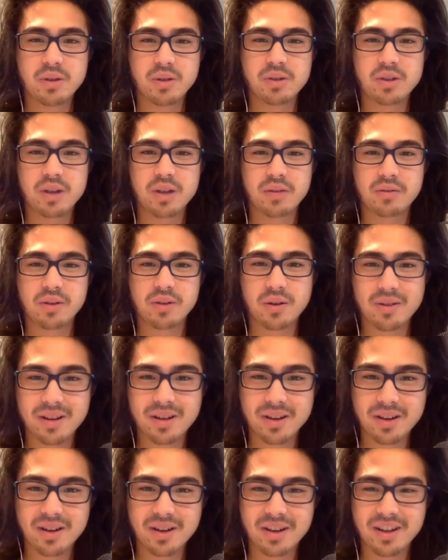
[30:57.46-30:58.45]
stuff going
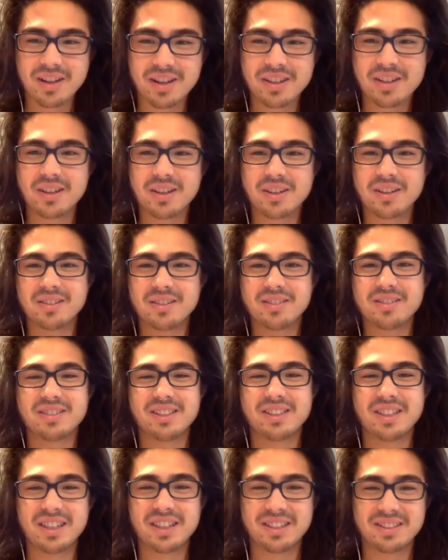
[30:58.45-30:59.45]
on,
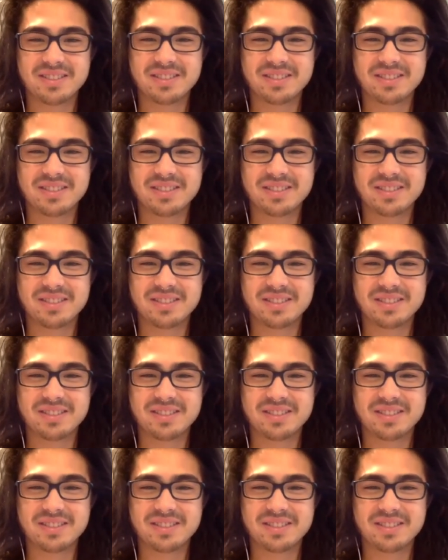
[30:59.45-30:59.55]
Yeah,